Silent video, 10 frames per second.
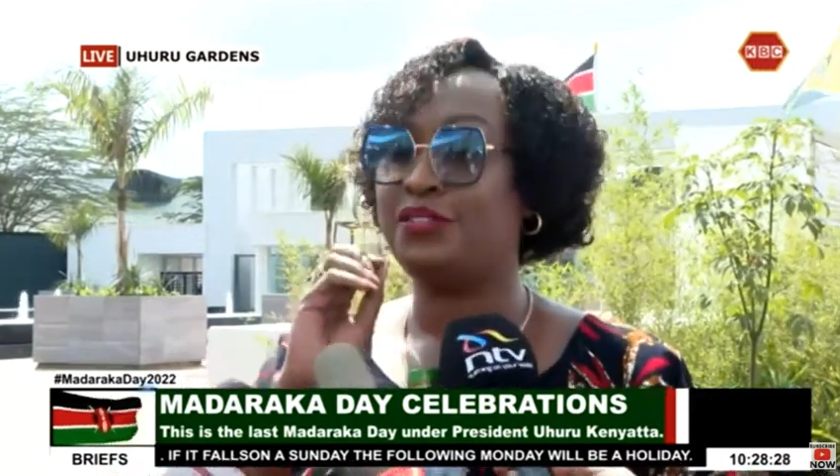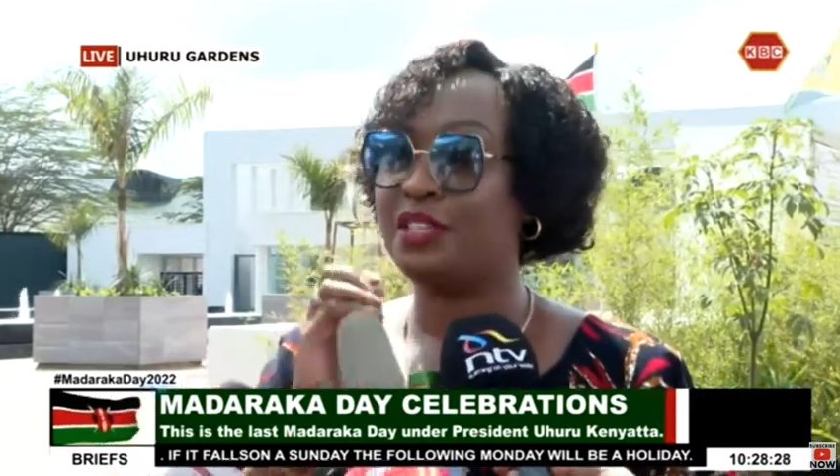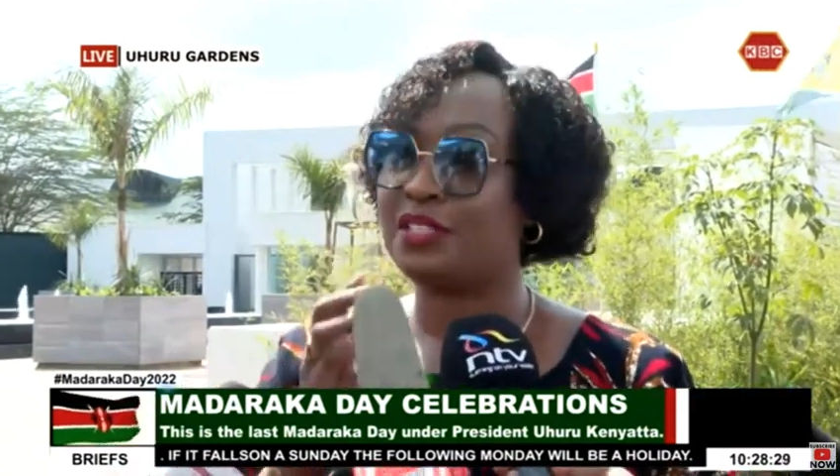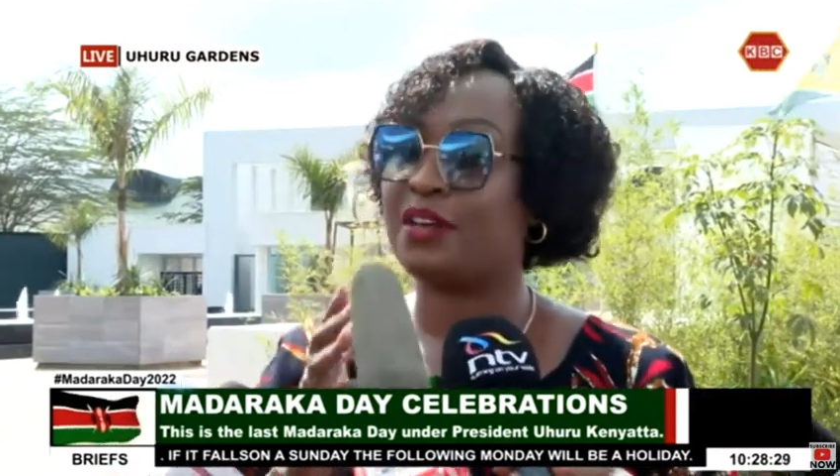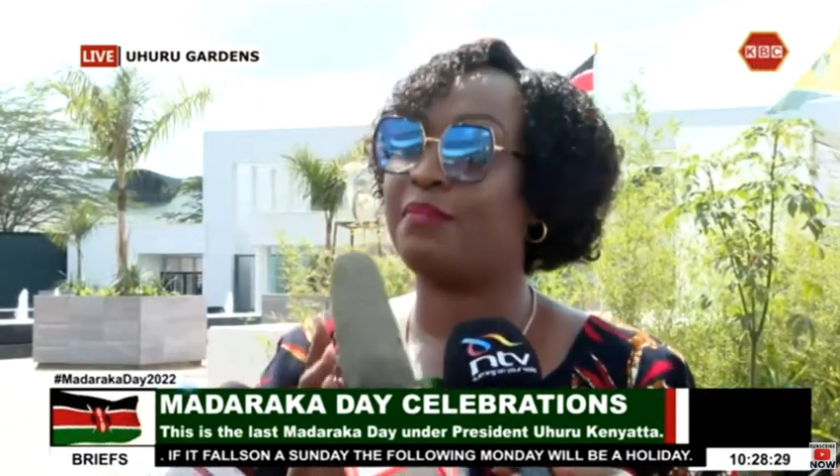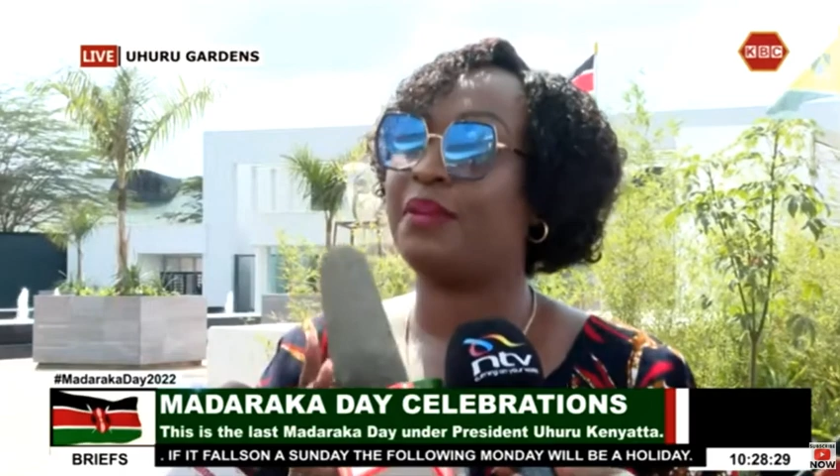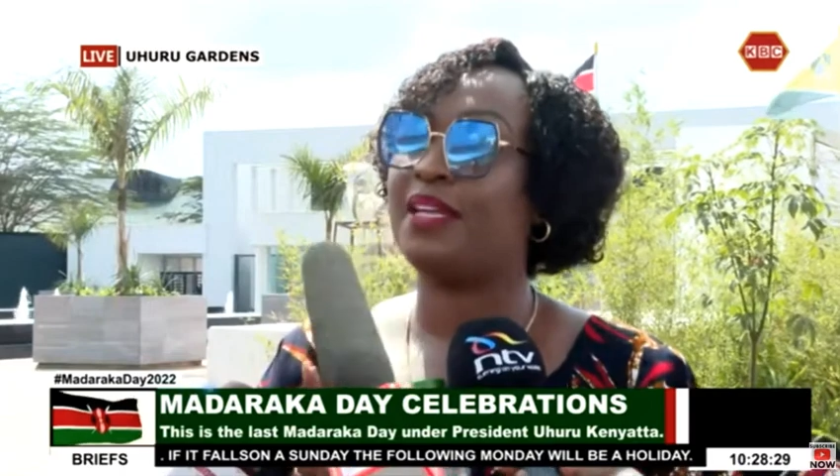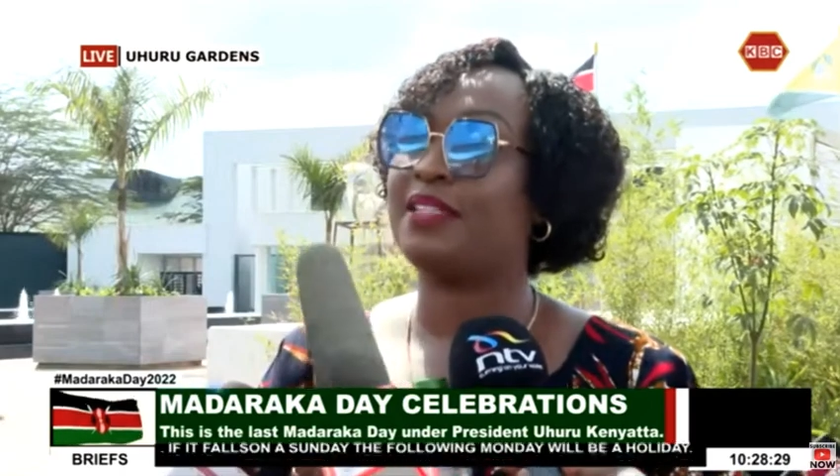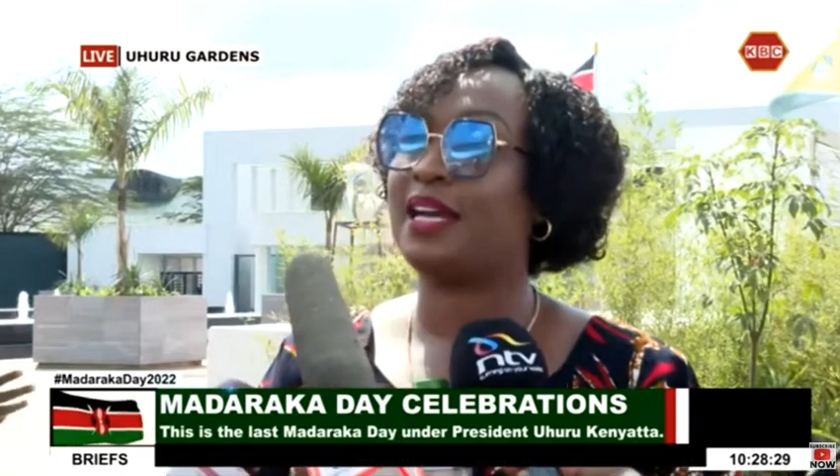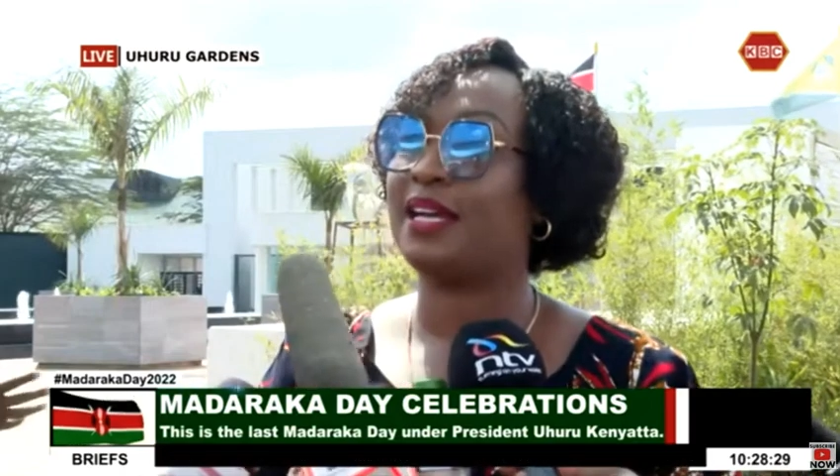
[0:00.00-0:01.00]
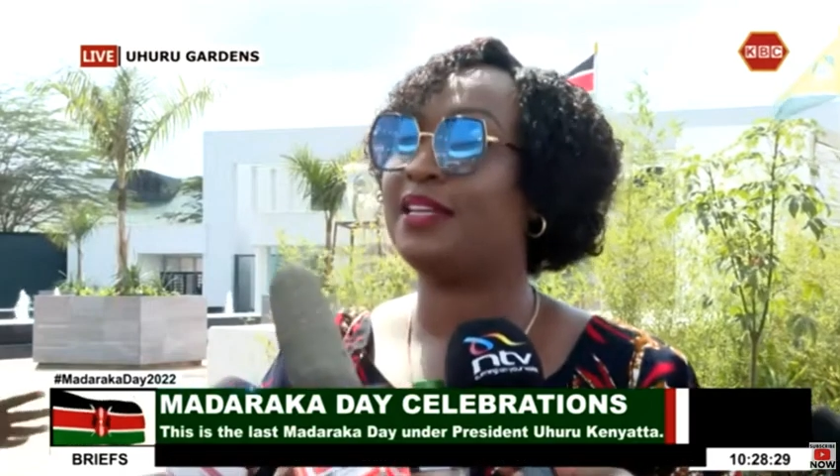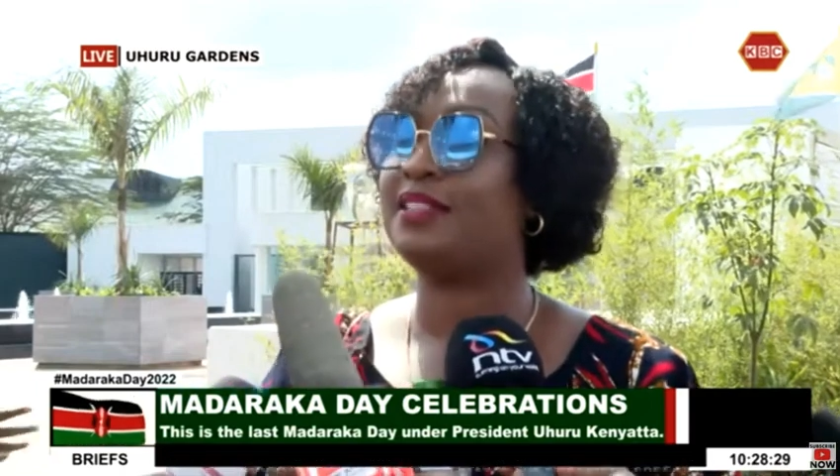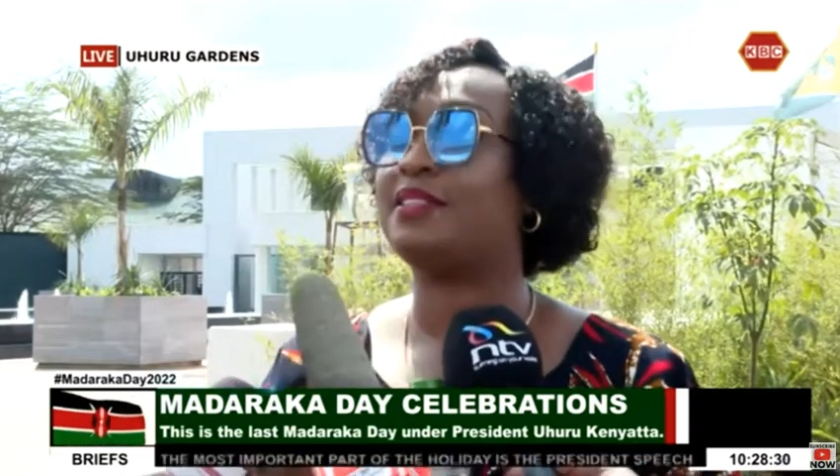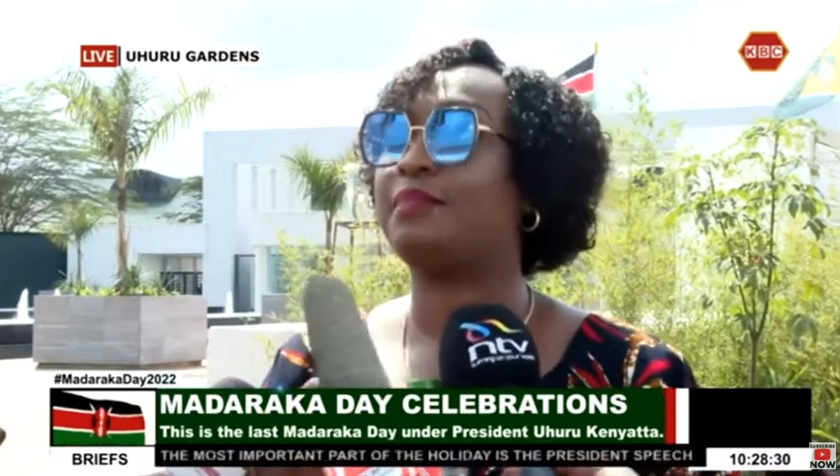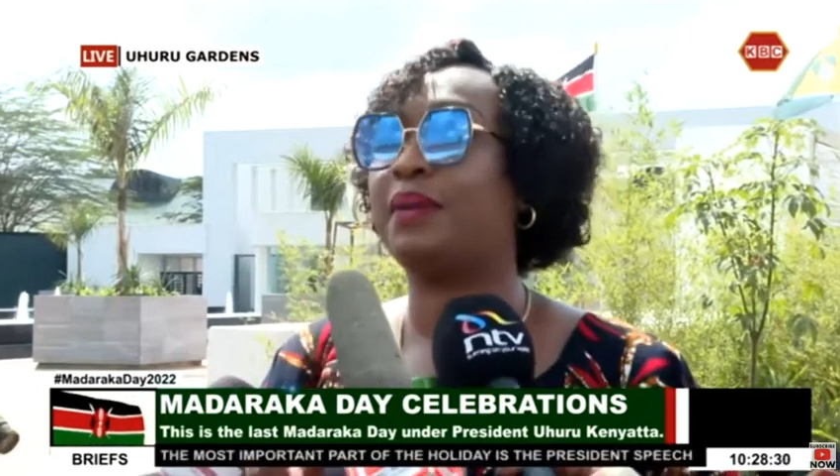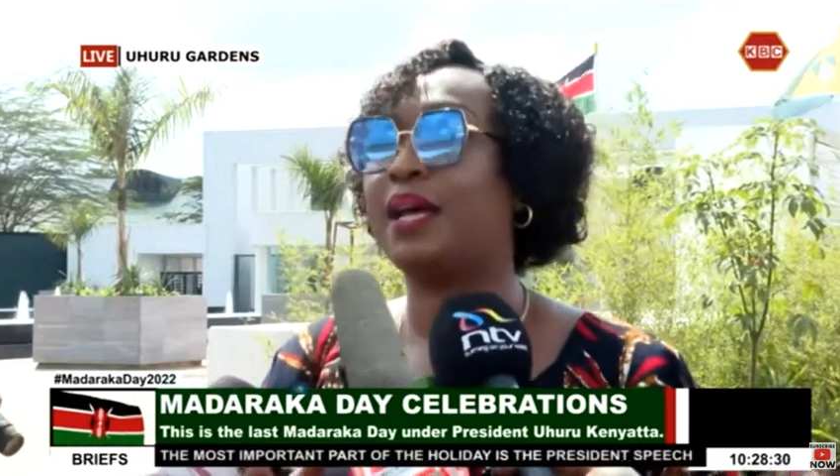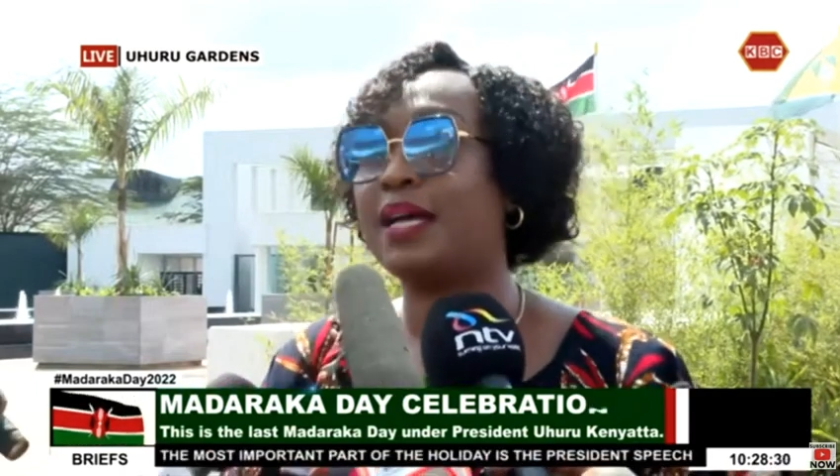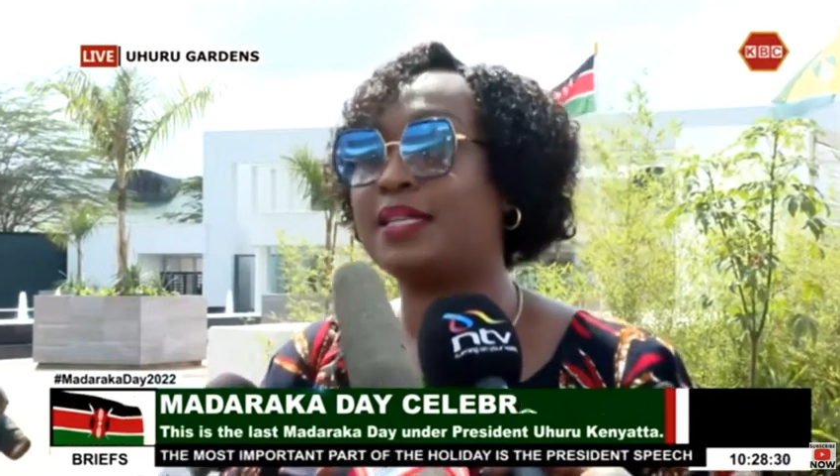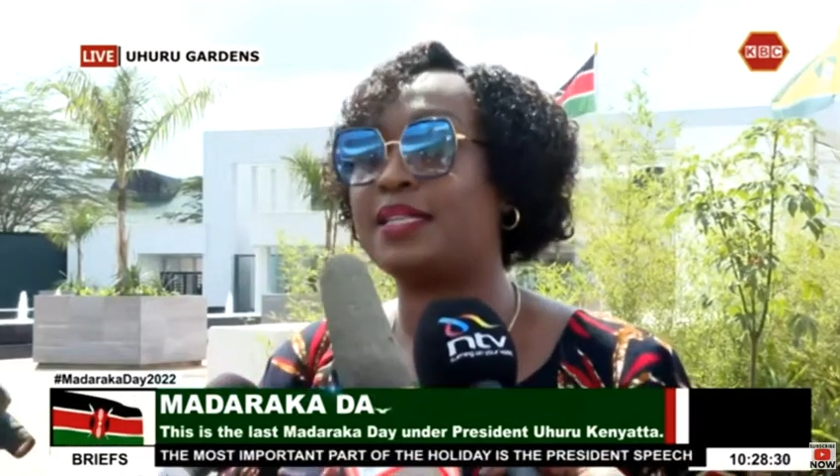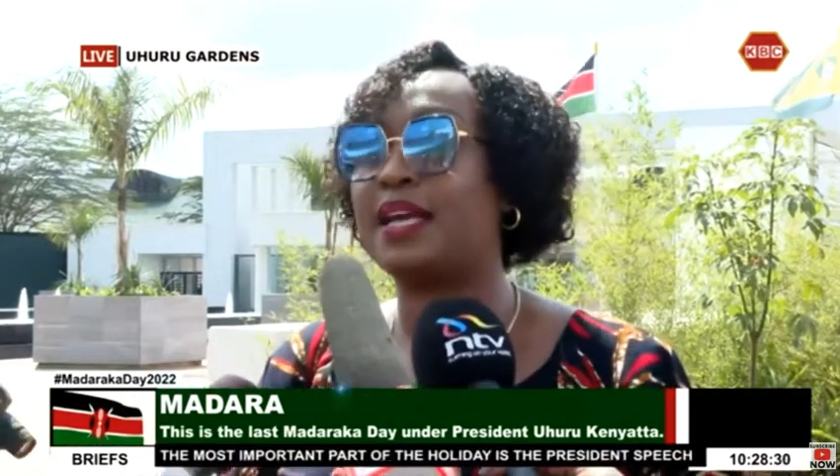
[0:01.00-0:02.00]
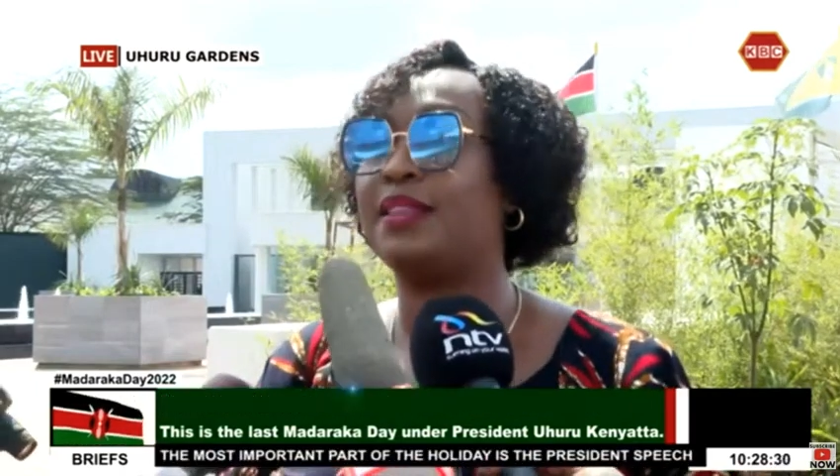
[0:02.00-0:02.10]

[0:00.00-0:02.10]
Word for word: discriminate against the blacks